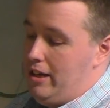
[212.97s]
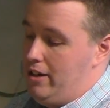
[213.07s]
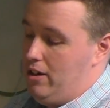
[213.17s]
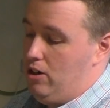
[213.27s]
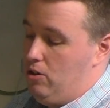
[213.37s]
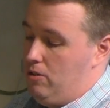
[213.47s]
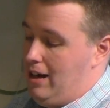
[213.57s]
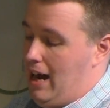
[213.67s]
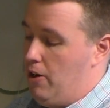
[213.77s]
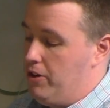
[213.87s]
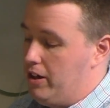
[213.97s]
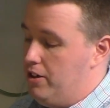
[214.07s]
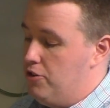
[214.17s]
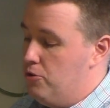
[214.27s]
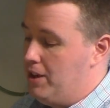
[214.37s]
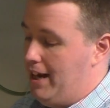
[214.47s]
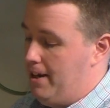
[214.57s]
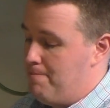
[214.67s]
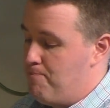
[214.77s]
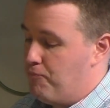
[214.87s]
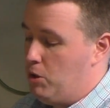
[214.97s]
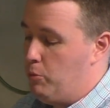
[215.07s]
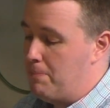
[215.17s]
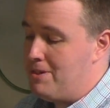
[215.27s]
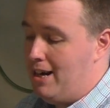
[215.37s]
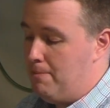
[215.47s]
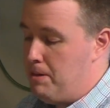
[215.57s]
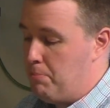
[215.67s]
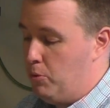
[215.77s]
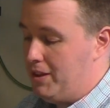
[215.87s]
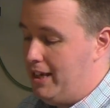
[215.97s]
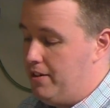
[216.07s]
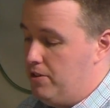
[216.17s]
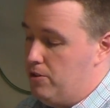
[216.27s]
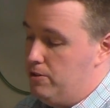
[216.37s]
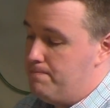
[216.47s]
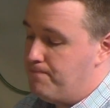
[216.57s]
you know, how you're going to do that. Reptile people, what they do,